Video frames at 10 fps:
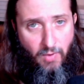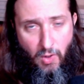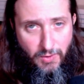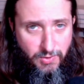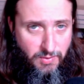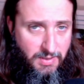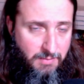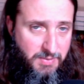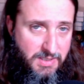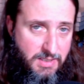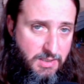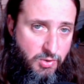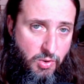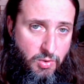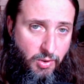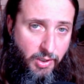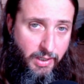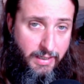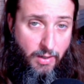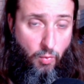Also, the NPCs are no longer
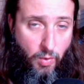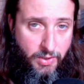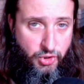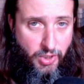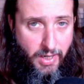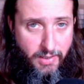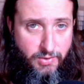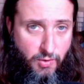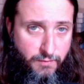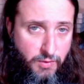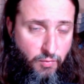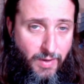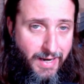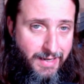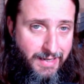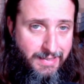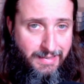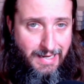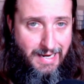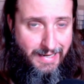going to get one-shotted, so if you ran any
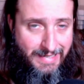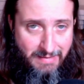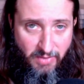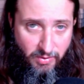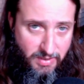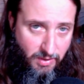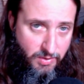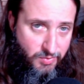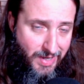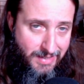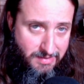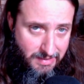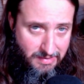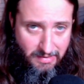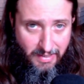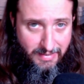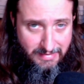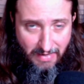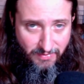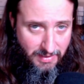high Nightmare tiers last season, like
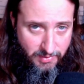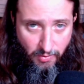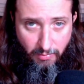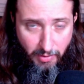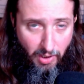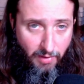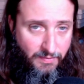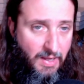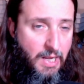70s or above,